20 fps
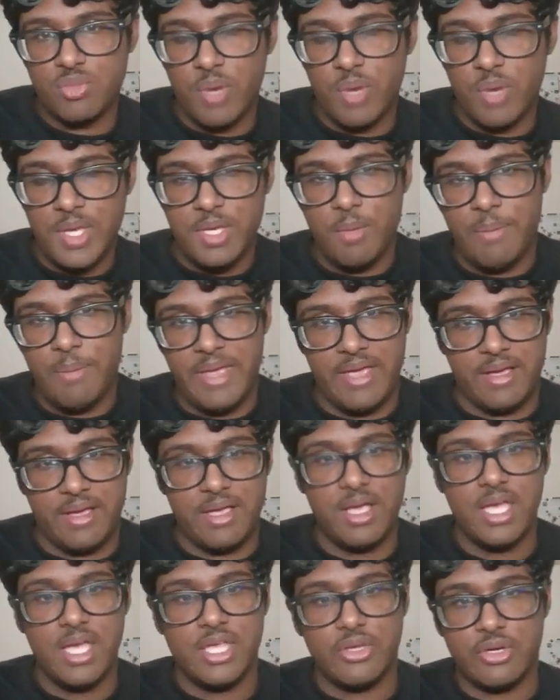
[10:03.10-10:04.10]
what you pick.
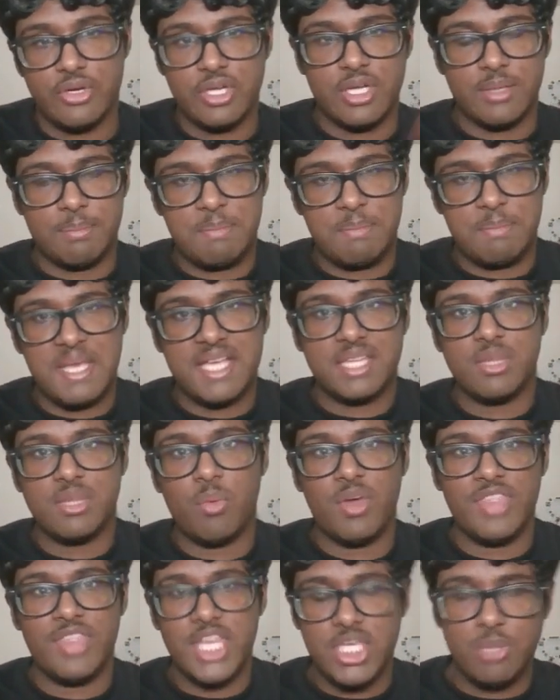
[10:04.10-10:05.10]
You're going to pick the
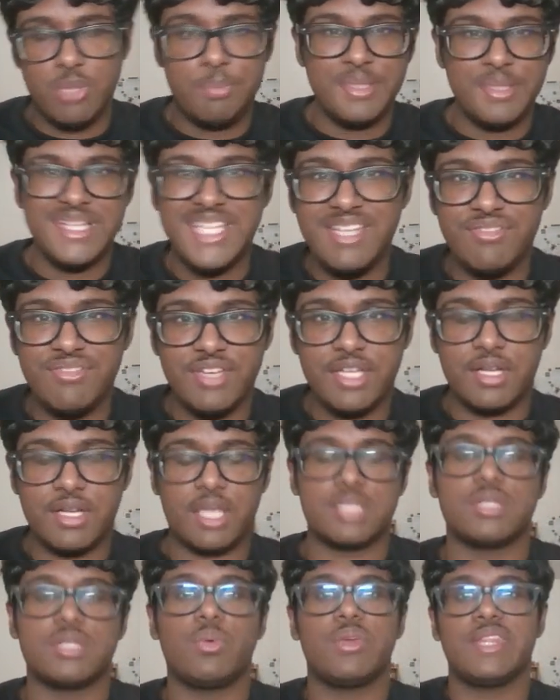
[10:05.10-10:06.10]
one that you believe in,
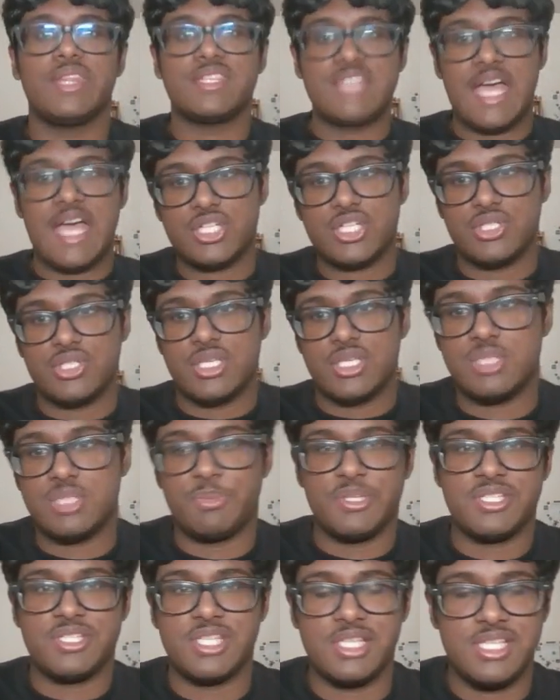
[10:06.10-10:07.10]
not the one that's actually
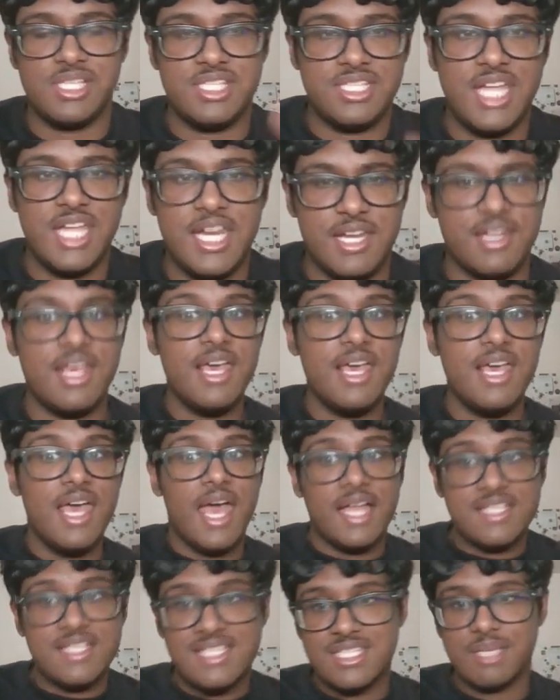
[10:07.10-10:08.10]
explicitly stated.
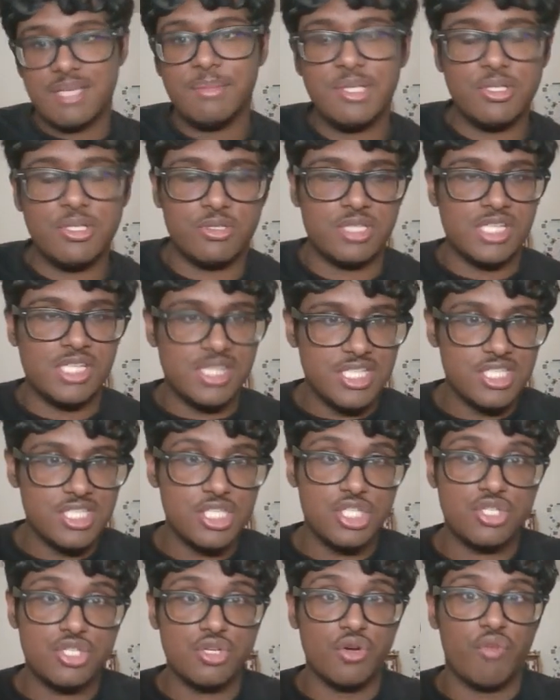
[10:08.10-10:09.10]
And similarly, this
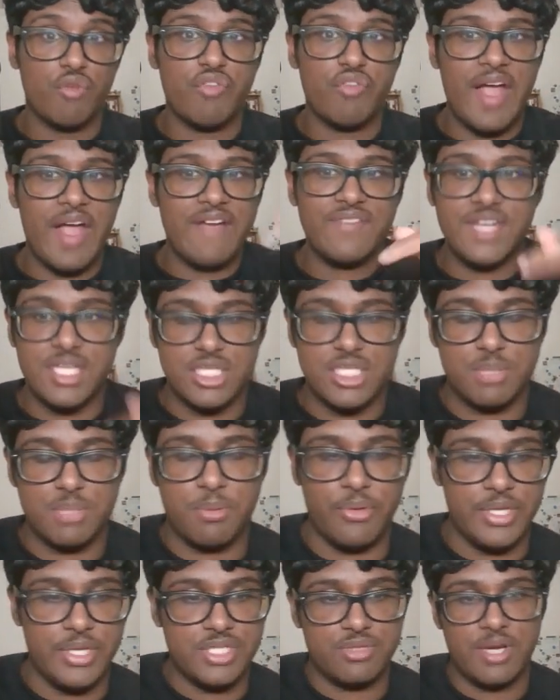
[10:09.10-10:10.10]
is true for evidence
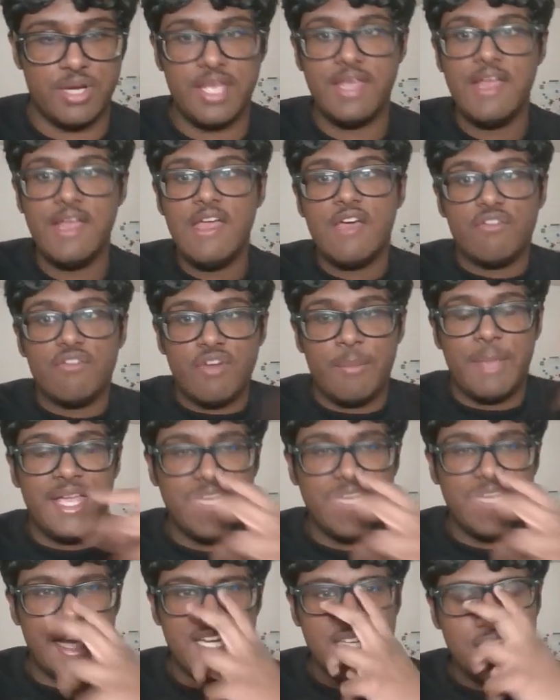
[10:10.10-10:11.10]
points, right? For
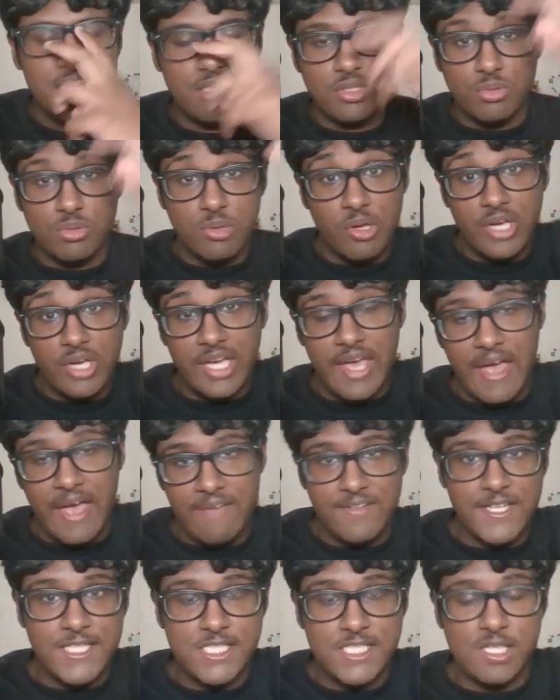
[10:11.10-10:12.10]
main idea, you look at
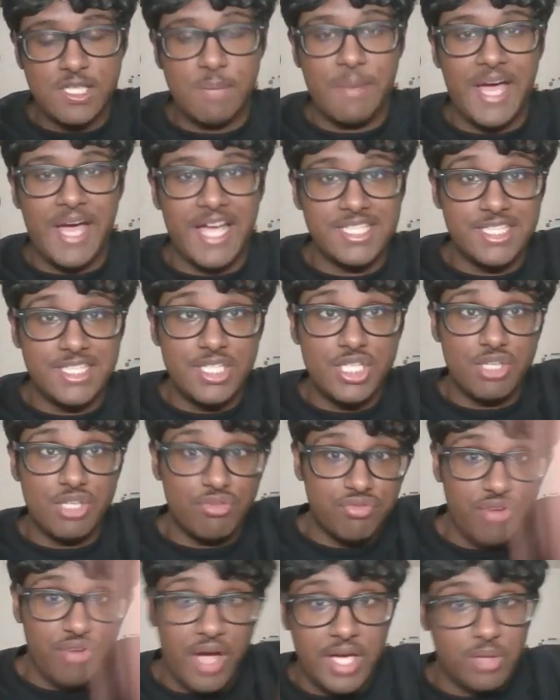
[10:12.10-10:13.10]
evidence of the passage and
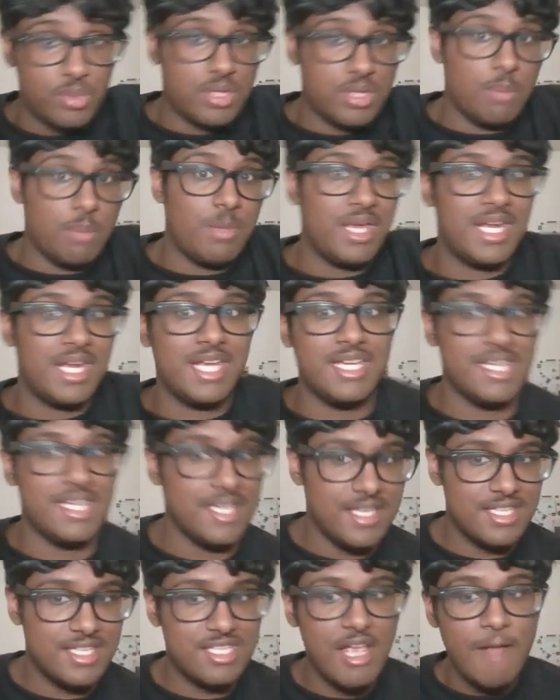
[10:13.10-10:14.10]
find what the main idea
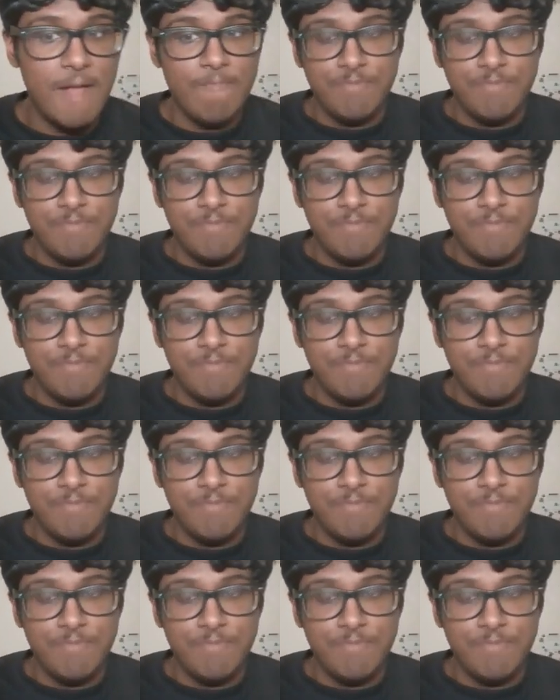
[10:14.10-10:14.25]
is.